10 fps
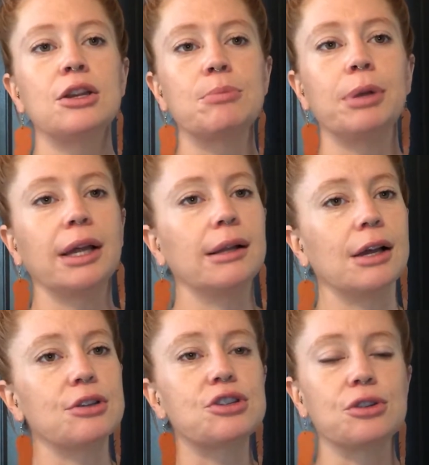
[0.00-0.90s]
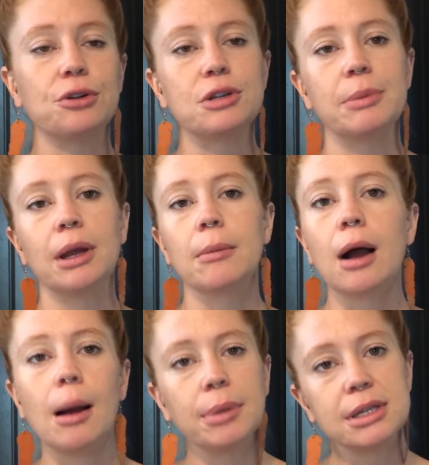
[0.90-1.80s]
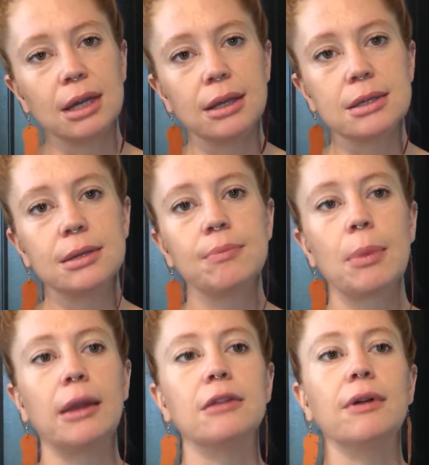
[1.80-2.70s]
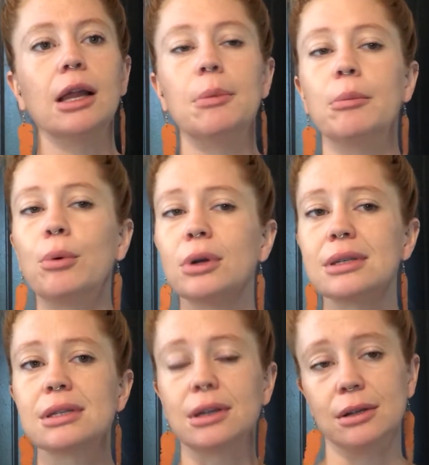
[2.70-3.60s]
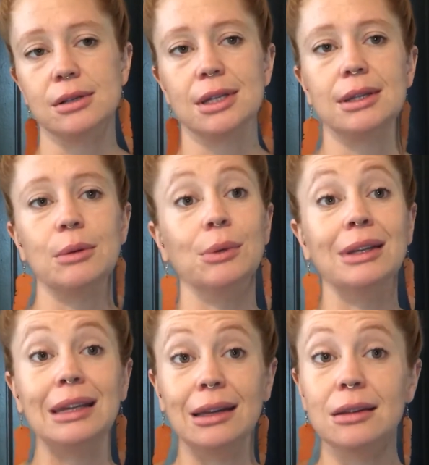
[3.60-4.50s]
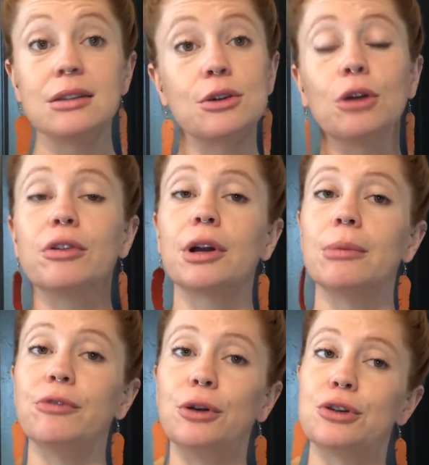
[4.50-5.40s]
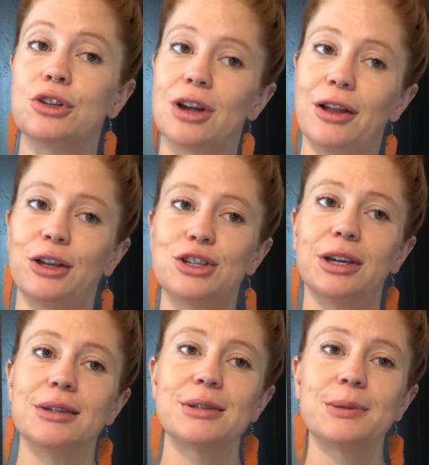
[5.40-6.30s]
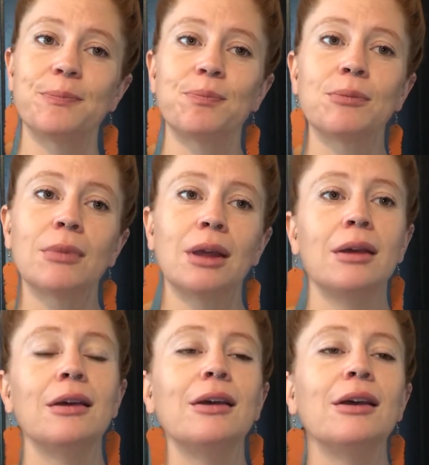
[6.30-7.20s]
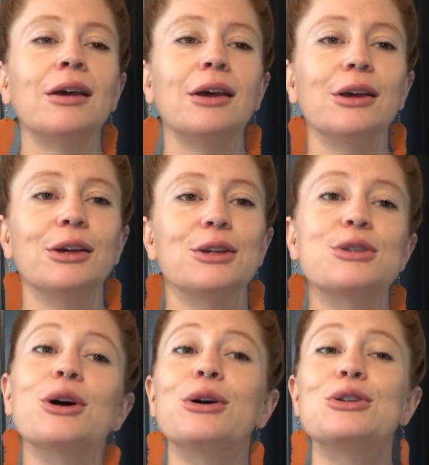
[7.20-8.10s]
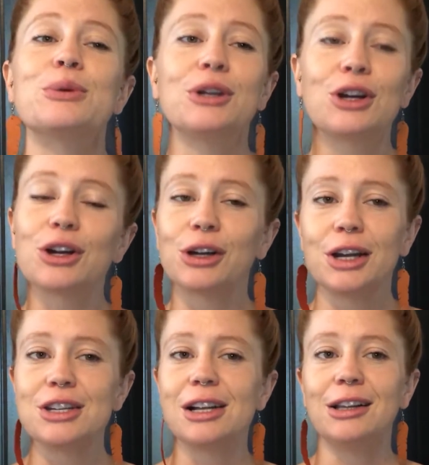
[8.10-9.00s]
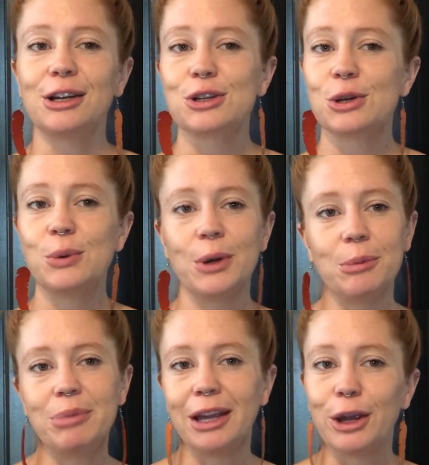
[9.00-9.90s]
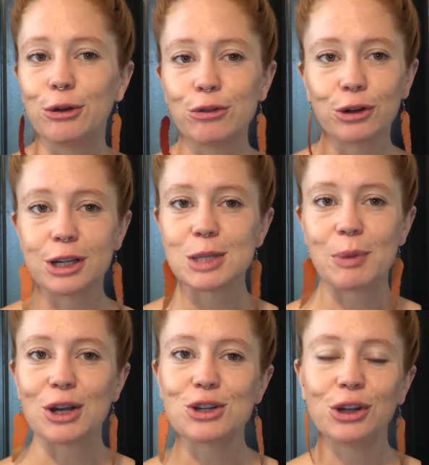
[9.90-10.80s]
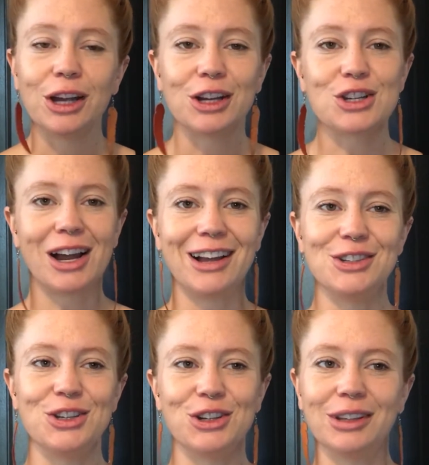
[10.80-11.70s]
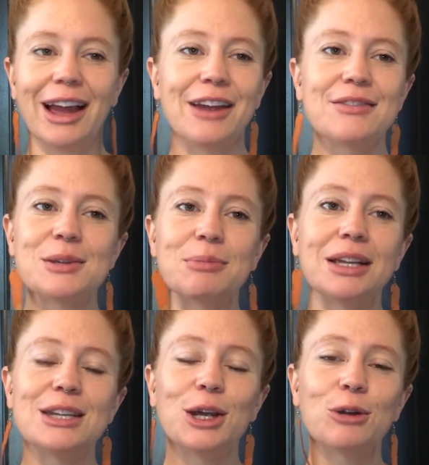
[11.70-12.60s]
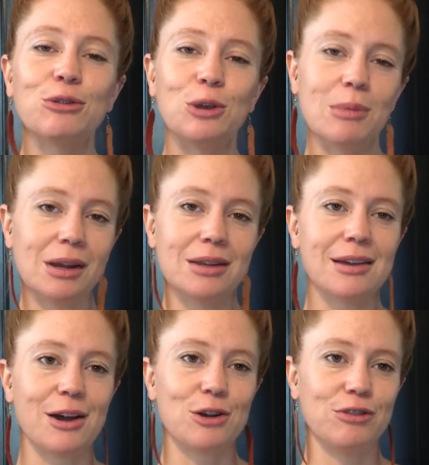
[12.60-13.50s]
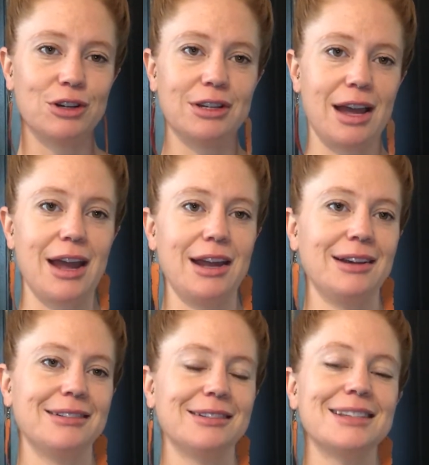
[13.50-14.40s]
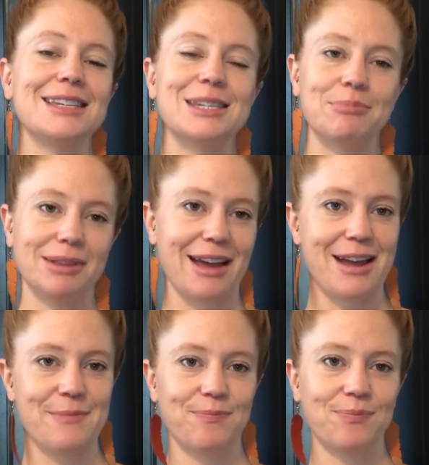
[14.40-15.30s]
Play allows children to become competent and develop important skills that they will need to overcome future challenges. So to encourage intellectual well-being for a especially young child in your life, simply take a few minutes out of your day to play.